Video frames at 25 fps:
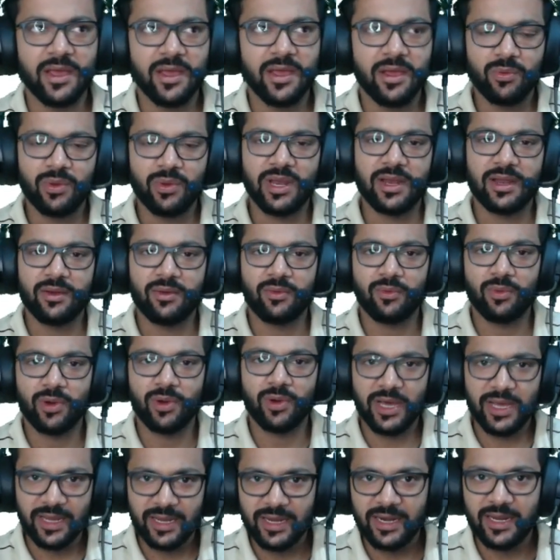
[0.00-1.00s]
Well, what
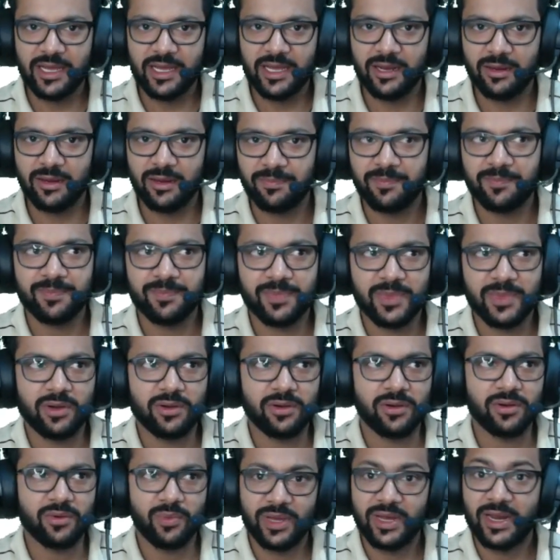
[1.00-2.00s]
I can help,
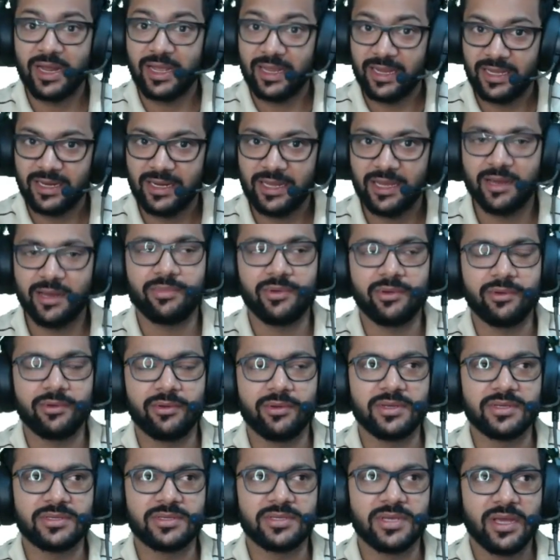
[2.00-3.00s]
or where I can help you,
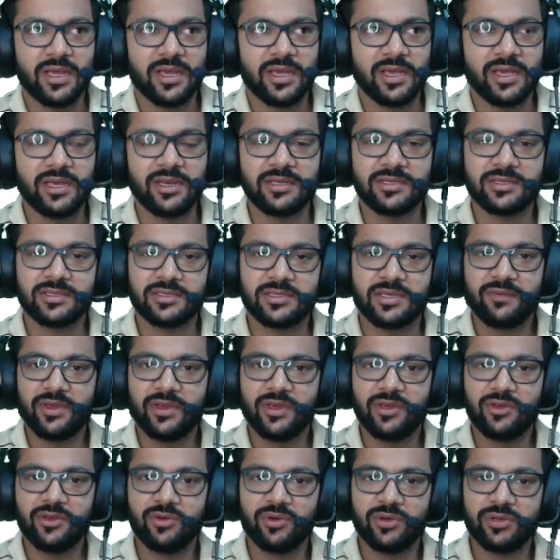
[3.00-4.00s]
is in giving
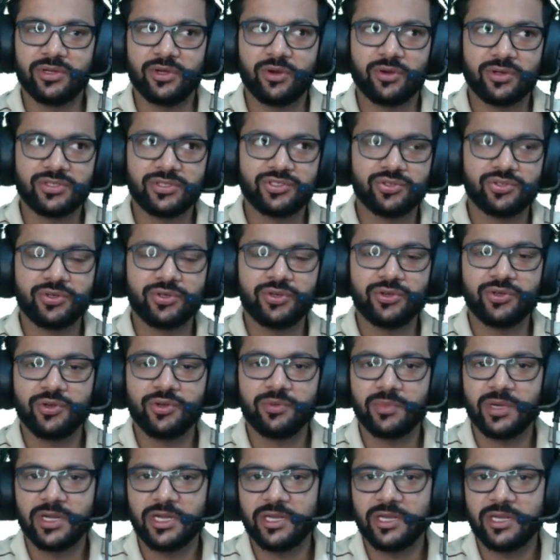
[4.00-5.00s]
you or showing you
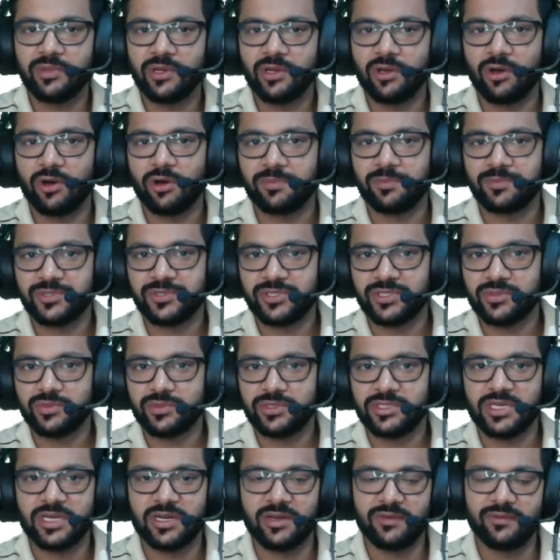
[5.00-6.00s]
multiple options which
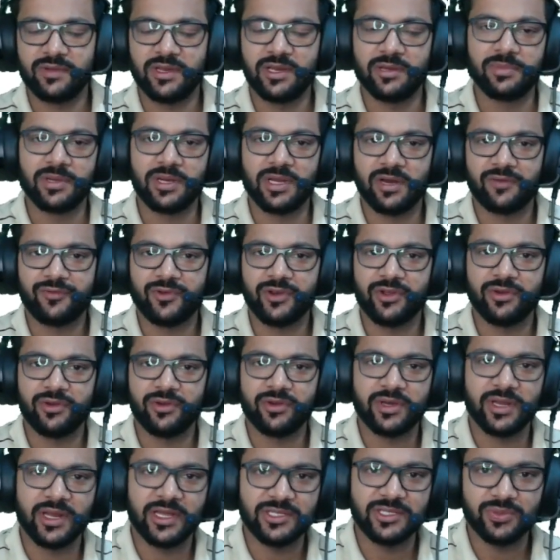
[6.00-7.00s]
are available after your
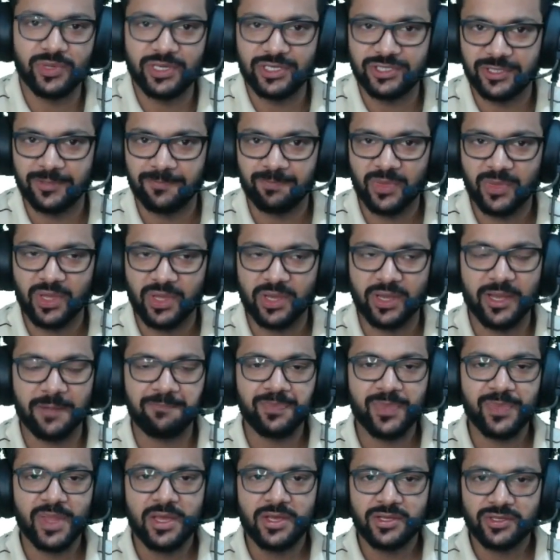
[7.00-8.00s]
graduation. Okay,
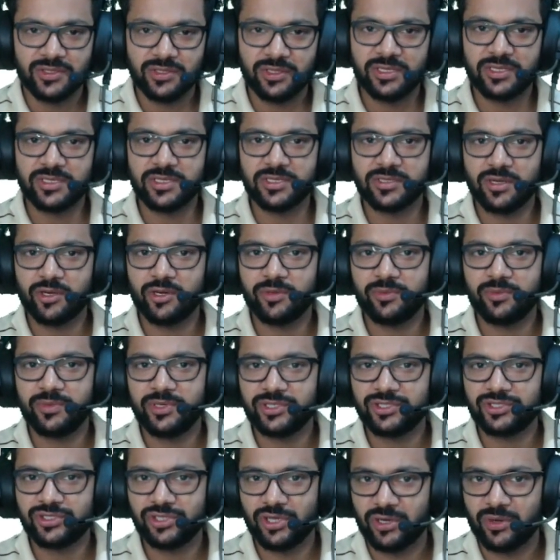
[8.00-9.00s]
so this is going to be a
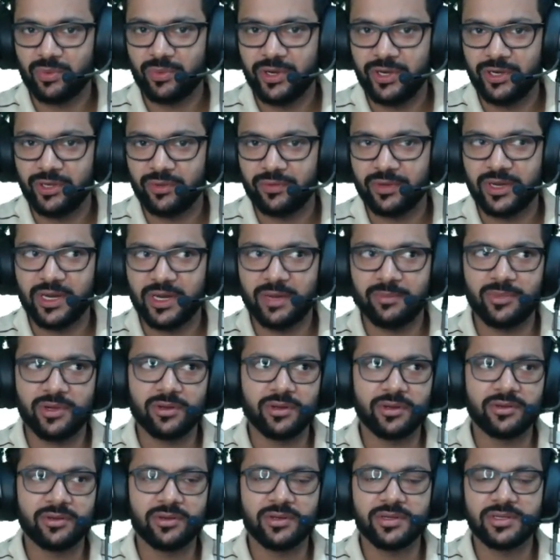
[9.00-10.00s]
short video where I'm not
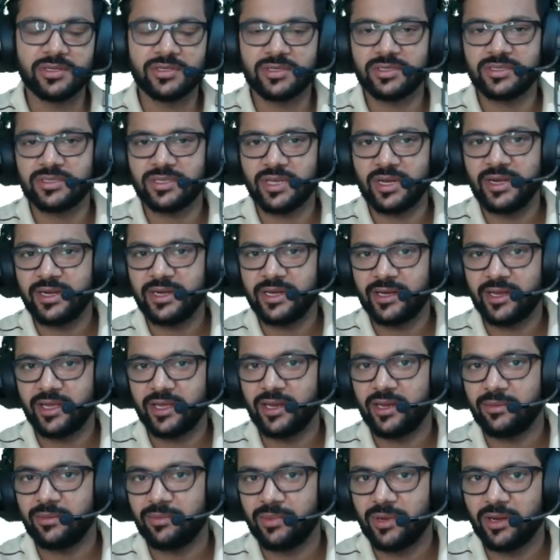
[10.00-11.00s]
going to discuss in detail
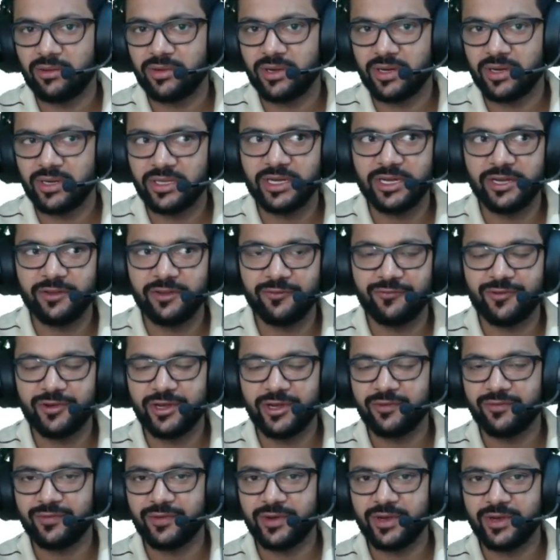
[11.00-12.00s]
about the different
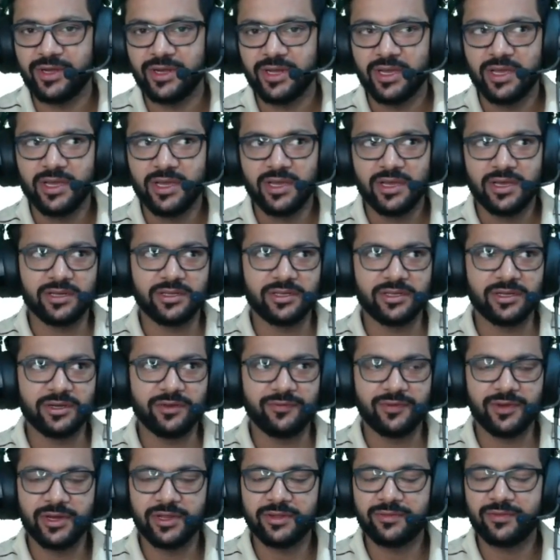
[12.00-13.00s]

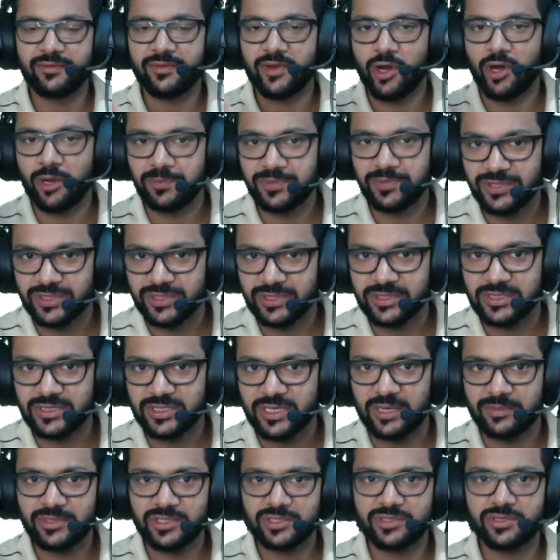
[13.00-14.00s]
options.
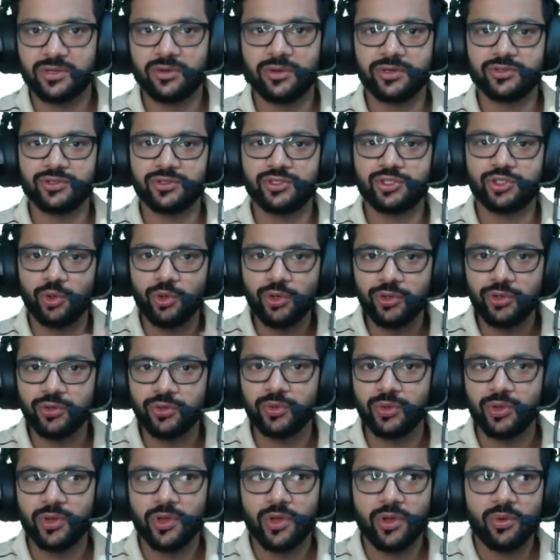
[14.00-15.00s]
I'm just going to show you
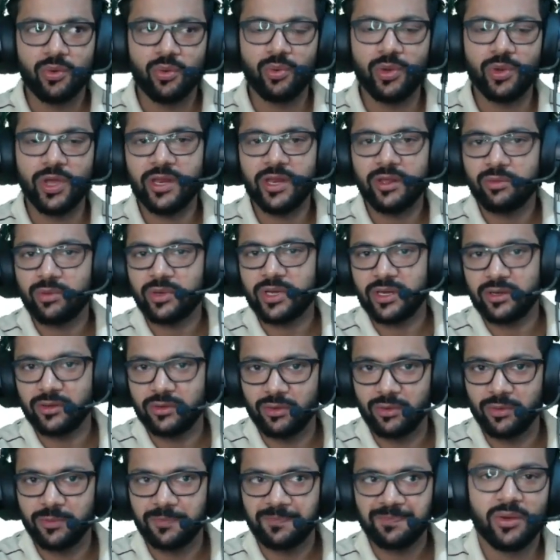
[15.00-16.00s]
where you can
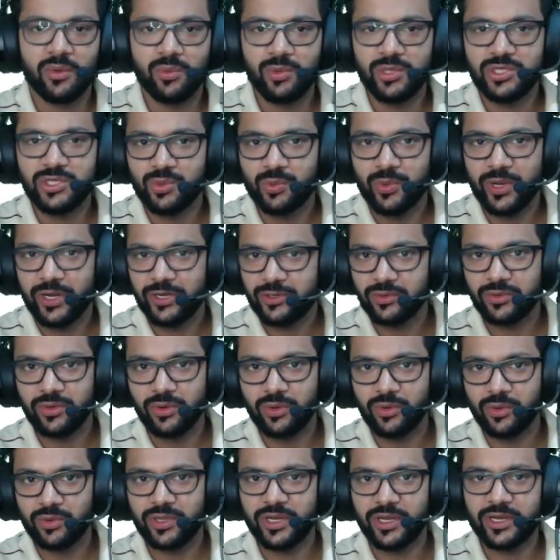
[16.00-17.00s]
go, which way to
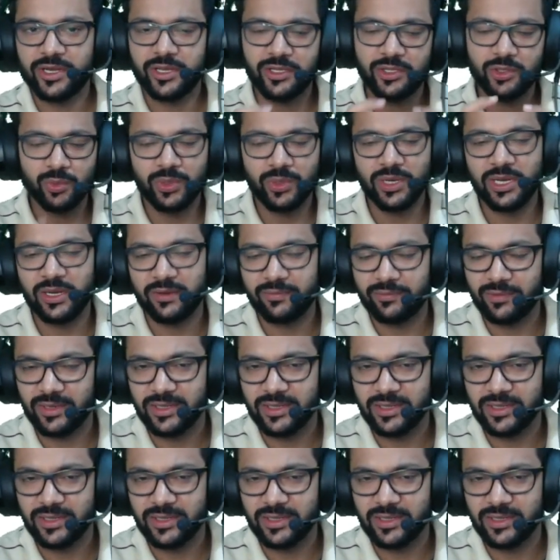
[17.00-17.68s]
go, that you will have to